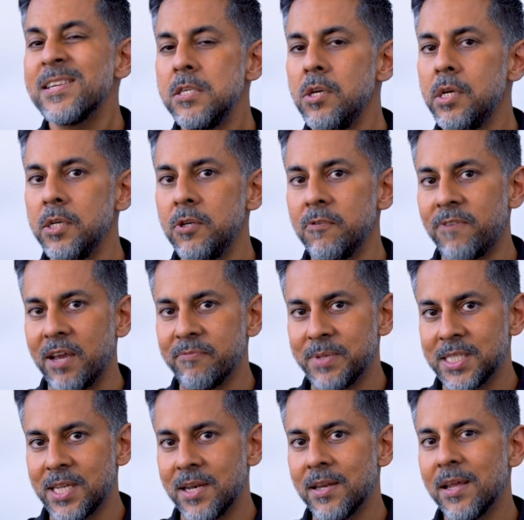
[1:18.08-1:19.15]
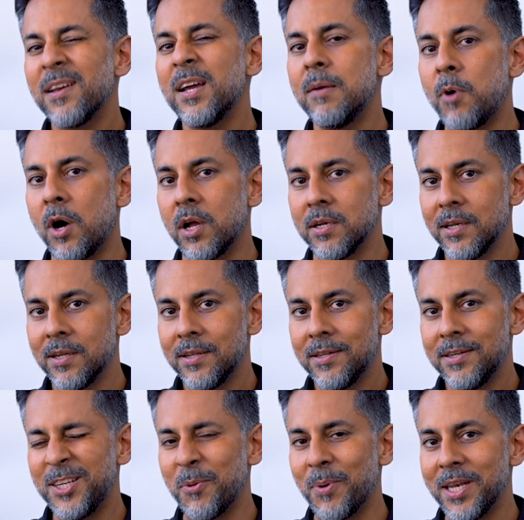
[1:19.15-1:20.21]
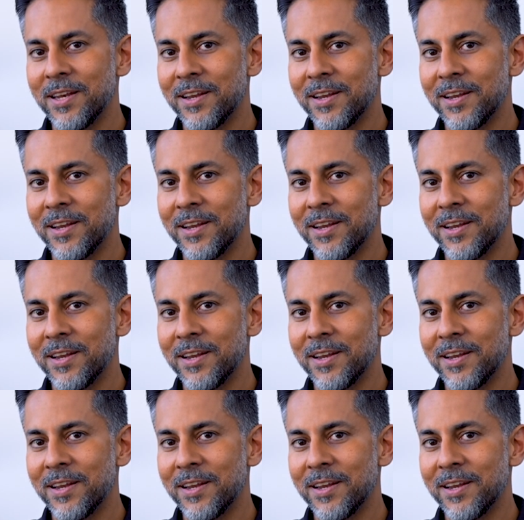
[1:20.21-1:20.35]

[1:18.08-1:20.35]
You can do 5%. Come on, do